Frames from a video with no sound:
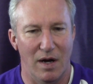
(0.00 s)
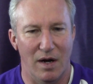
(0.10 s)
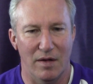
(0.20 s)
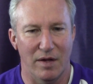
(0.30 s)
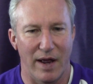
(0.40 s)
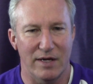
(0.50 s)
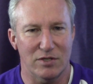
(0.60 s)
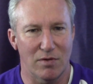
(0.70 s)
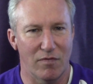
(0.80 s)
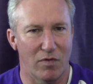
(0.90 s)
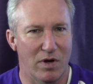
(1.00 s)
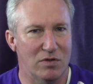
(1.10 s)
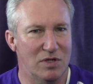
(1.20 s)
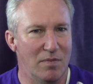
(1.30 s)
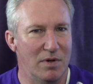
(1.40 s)
the last three four
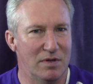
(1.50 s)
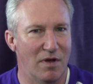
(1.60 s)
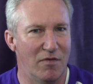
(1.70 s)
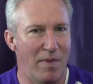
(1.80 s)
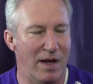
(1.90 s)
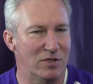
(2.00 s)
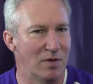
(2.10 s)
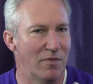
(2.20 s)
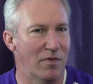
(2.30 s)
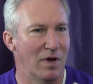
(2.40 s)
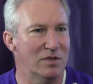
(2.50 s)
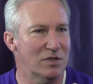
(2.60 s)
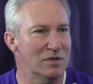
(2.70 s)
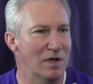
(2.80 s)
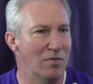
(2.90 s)
years they've been a tough matchup for us
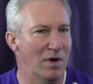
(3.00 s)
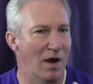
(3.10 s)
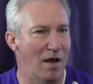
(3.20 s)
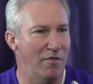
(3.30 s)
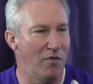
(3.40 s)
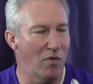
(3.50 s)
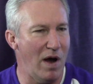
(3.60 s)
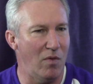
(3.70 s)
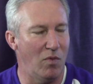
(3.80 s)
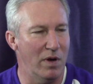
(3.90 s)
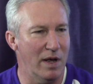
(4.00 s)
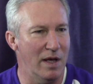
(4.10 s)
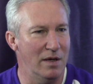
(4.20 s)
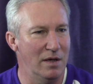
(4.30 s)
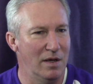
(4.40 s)
because they run a lot of four out one
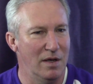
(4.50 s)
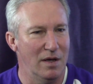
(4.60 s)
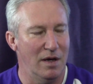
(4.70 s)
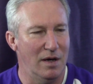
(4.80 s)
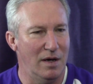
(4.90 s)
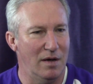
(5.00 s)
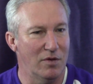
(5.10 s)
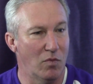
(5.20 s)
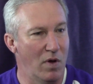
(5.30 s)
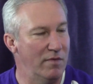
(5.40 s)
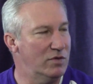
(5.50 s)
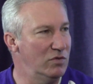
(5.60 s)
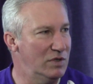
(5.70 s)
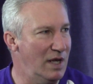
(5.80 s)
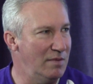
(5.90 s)
in uh, they're one of
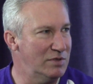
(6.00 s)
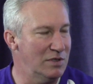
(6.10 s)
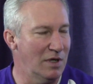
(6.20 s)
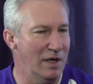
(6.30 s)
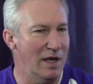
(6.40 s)
two teams in the